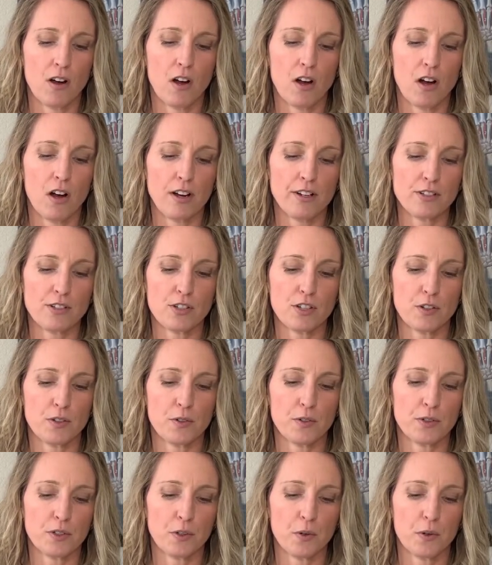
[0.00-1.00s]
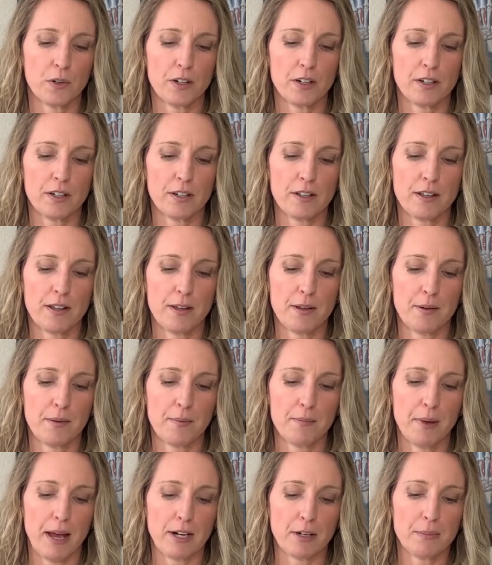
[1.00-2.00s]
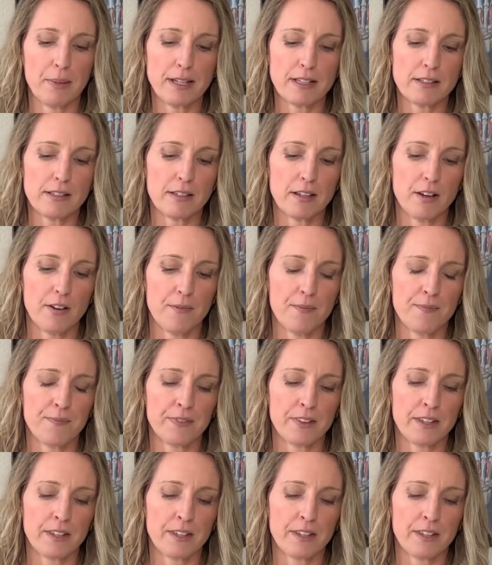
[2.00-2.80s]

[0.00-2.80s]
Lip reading: onto your pen or pencil.